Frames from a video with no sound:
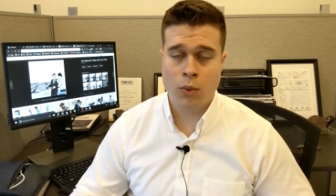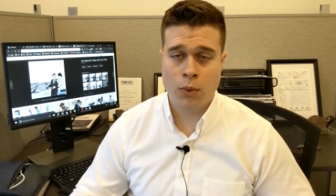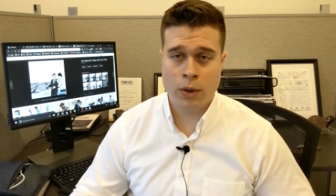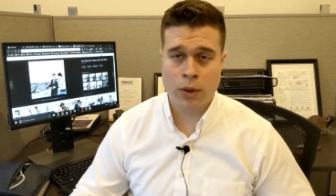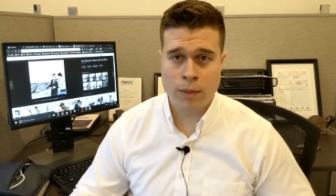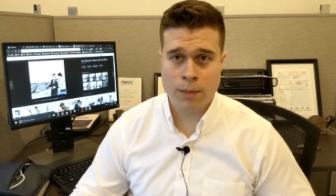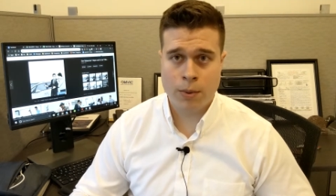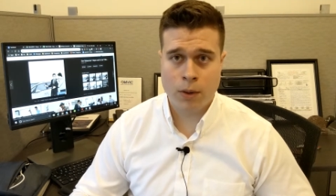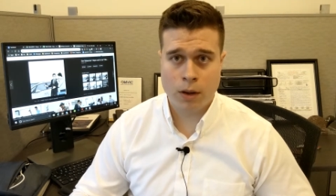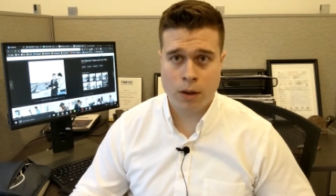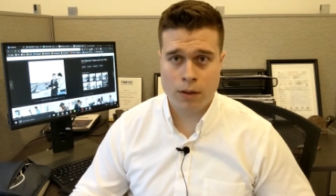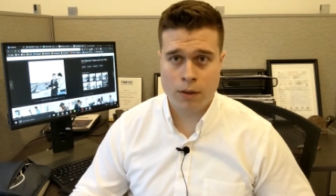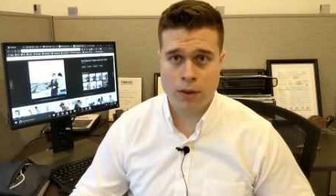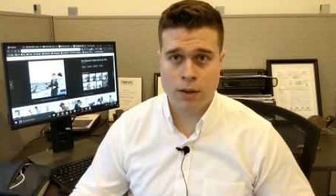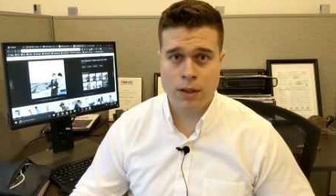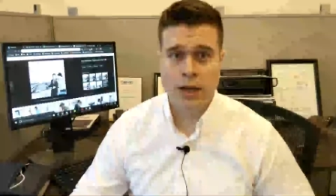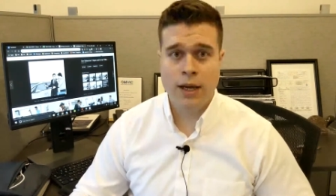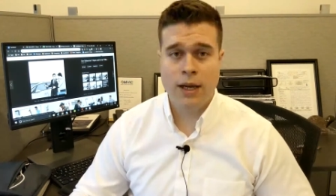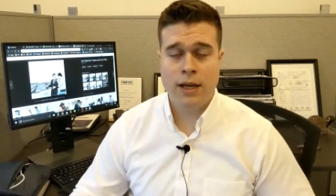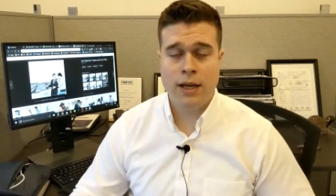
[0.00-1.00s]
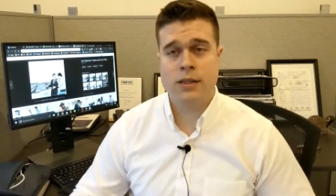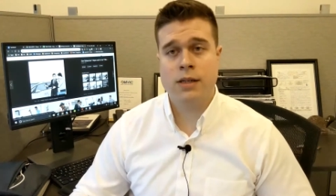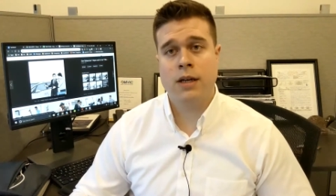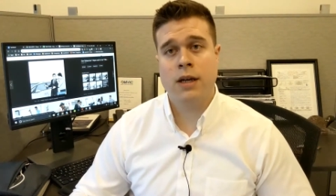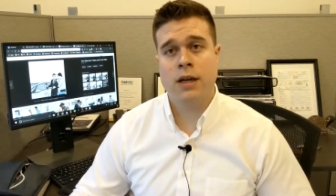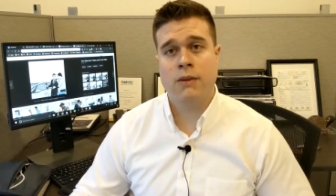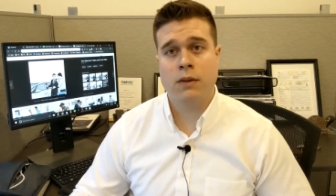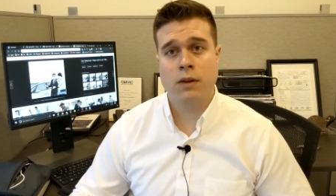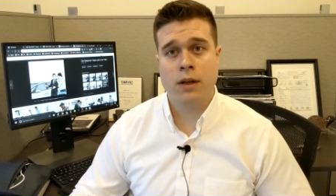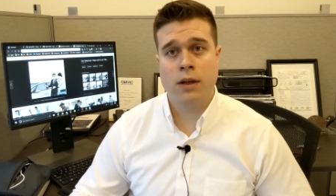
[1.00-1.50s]
OEM partnered is
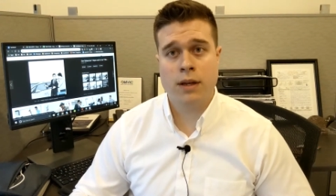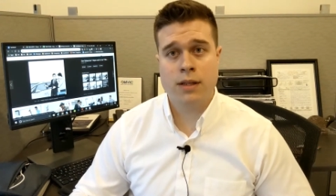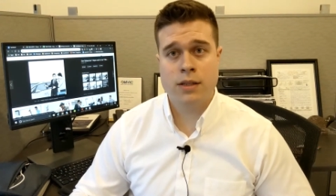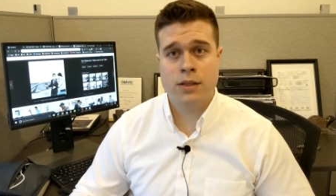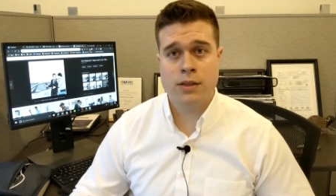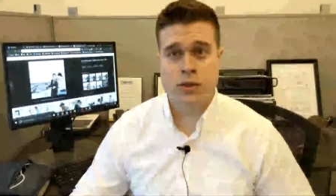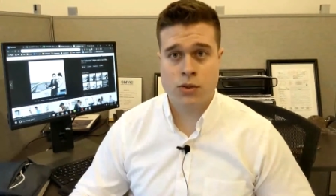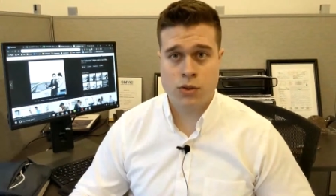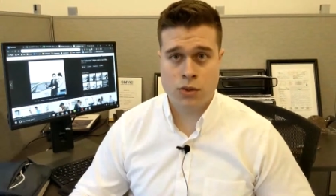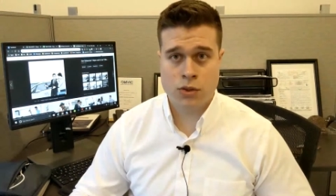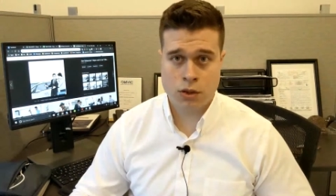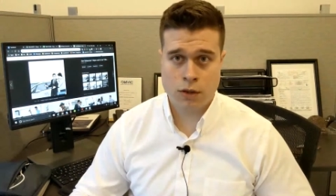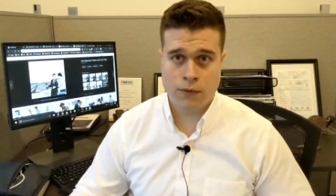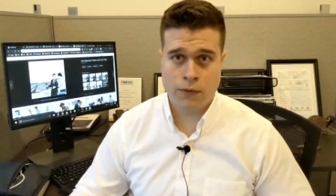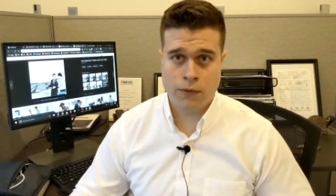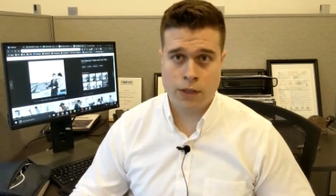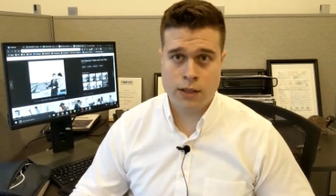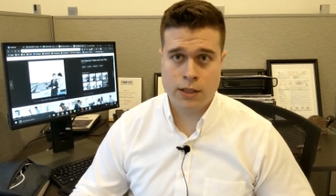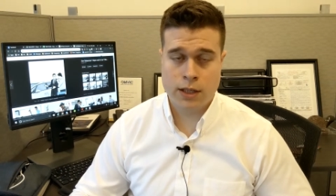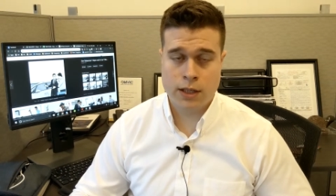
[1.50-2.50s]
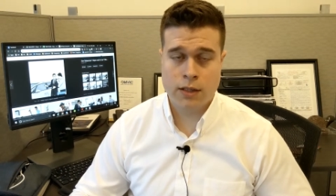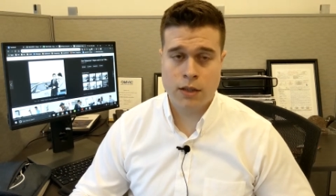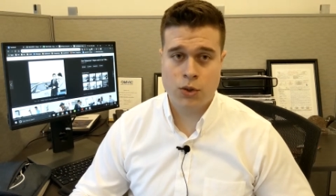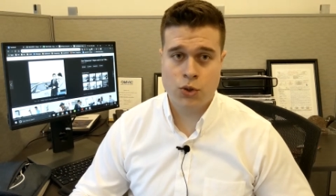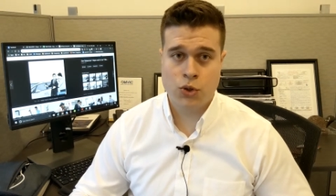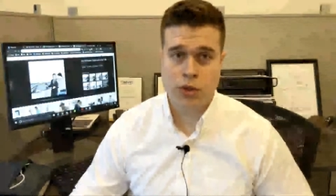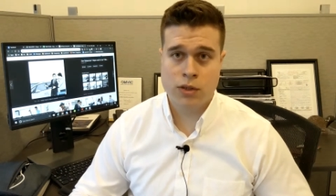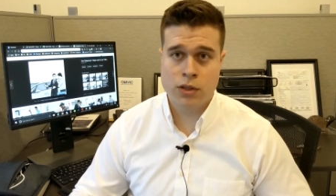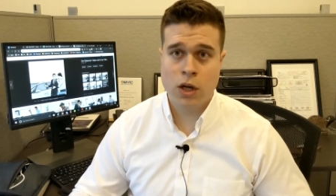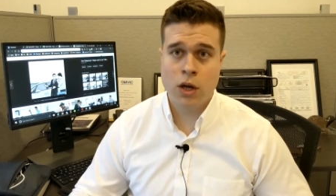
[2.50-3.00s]
going to have licensed and certified
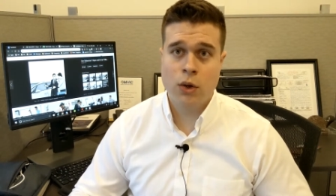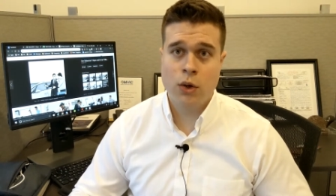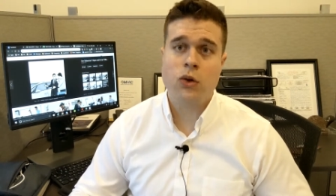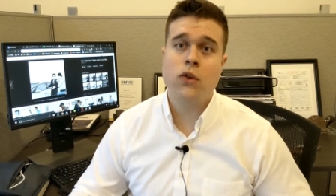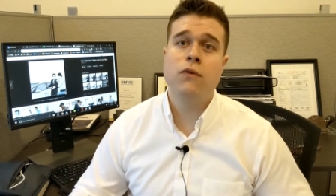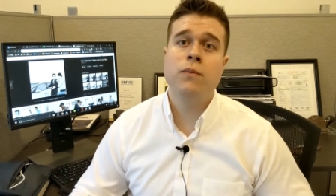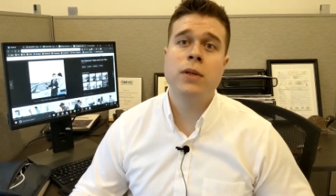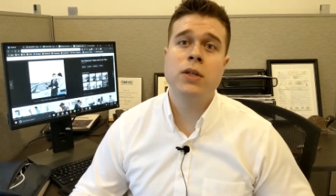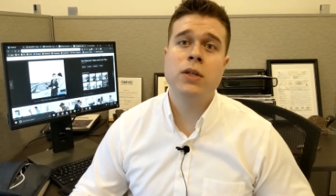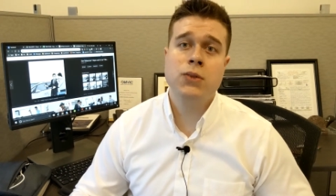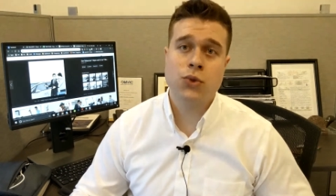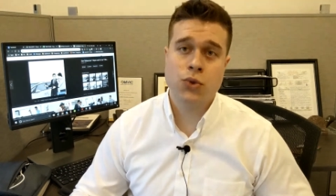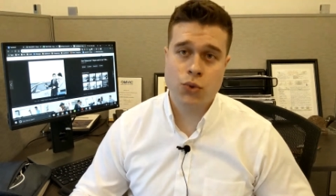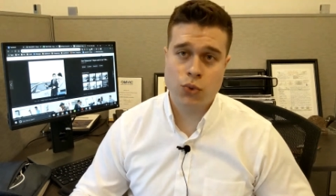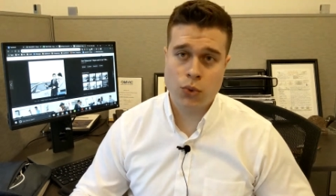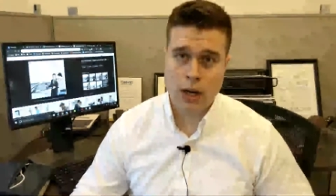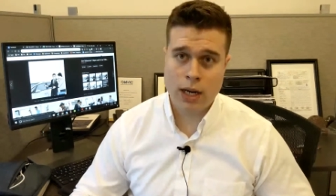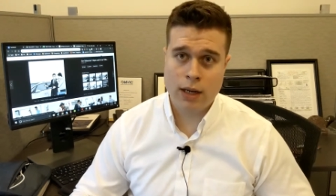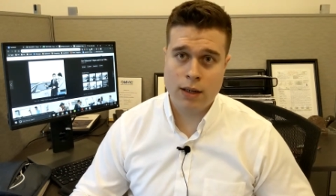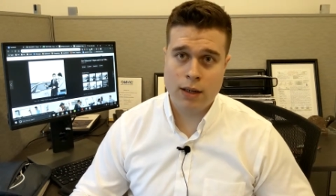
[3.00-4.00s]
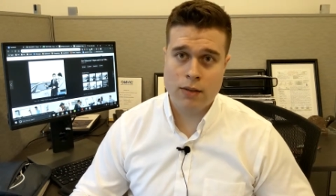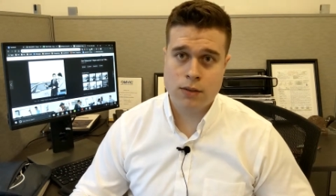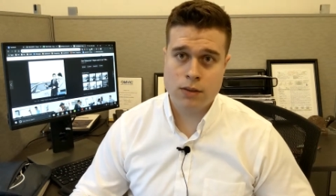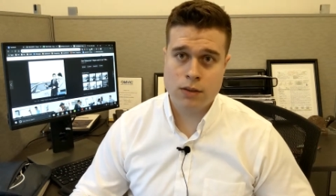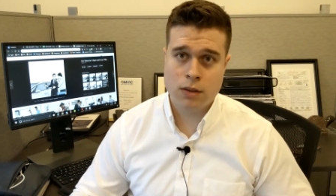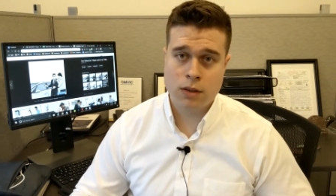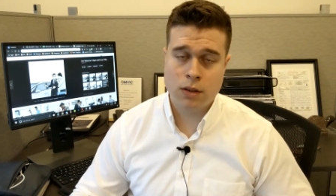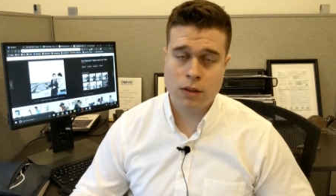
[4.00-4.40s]
technicians who have been trained